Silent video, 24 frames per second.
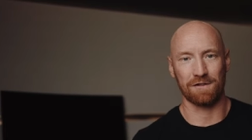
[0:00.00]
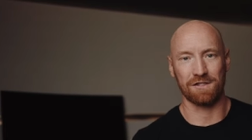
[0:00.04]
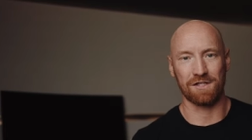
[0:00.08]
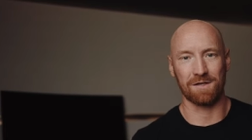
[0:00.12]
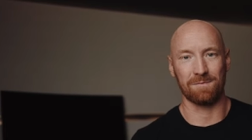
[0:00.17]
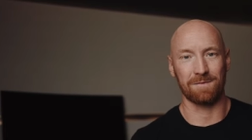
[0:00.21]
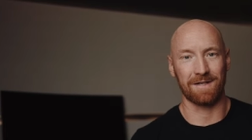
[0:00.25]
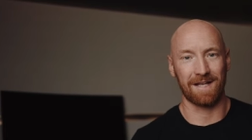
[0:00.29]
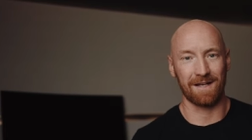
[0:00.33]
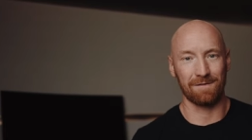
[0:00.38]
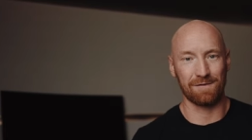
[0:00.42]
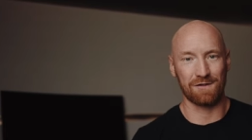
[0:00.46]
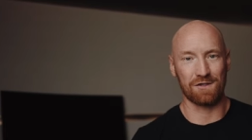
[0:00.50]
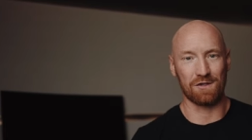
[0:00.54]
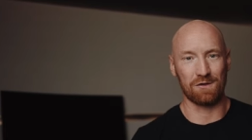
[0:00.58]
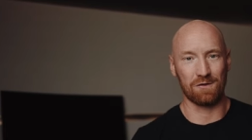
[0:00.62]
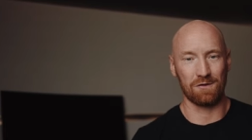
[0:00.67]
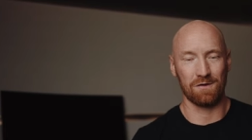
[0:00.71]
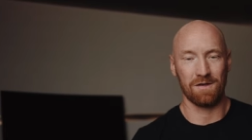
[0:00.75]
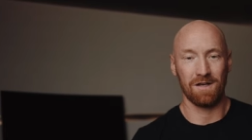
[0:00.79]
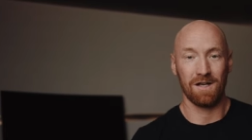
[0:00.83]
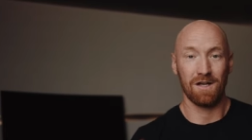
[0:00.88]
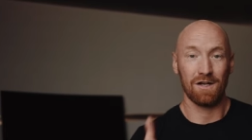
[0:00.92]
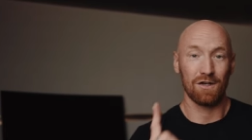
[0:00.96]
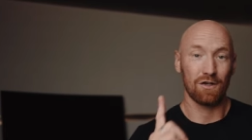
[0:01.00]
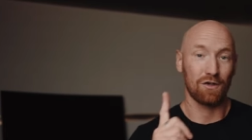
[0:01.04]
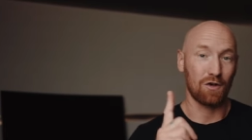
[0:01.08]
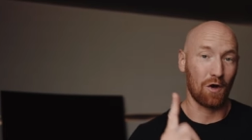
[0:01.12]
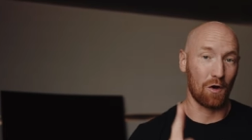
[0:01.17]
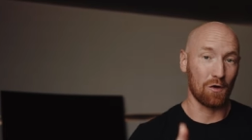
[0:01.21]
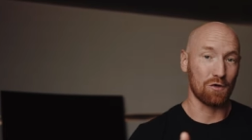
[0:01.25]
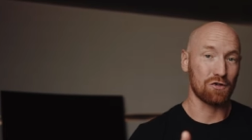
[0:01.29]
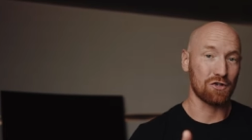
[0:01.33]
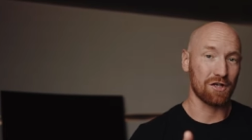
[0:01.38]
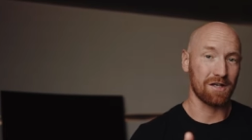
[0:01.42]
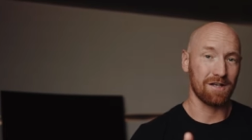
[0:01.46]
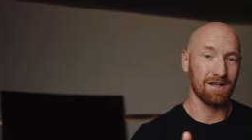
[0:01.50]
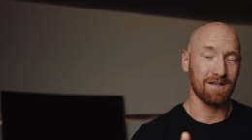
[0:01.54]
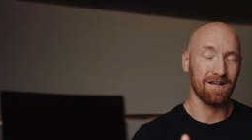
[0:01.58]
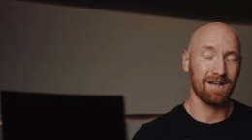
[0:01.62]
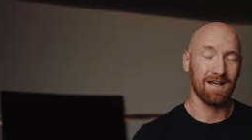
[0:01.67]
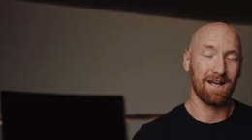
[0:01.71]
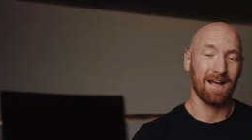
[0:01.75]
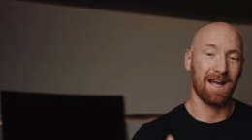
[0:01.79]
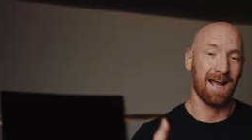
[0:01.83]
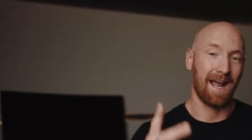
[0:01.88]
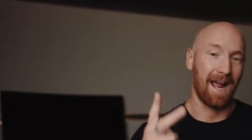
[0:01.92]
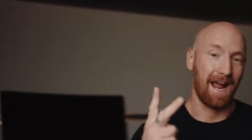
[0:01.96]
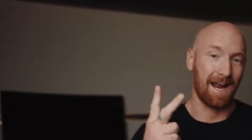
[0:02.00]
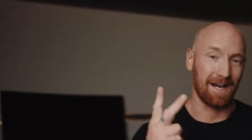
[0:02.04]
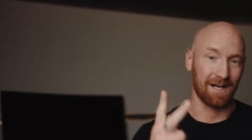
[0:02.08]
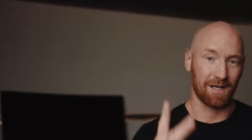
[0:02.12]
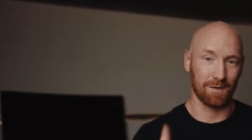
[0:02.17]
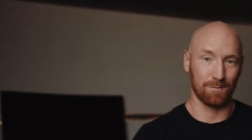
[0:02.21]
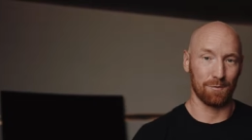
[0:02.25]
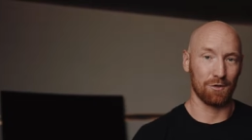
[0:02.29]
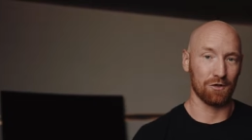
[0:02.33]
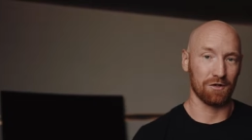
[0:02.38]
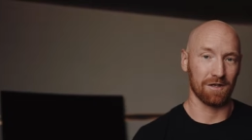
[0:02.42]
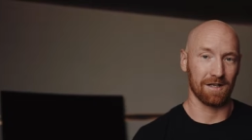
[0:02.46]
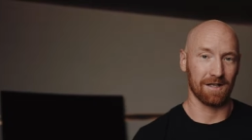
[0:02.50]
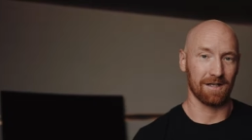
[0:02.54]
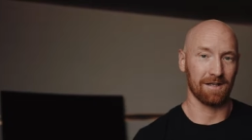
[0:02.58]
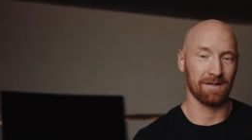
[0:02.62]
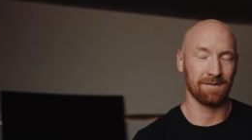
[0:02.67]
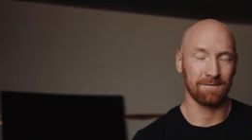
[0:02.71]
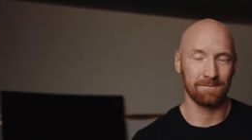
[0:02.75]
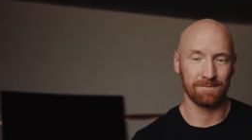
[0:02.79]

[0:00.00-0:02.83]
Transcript: gym gives you, coaching and community.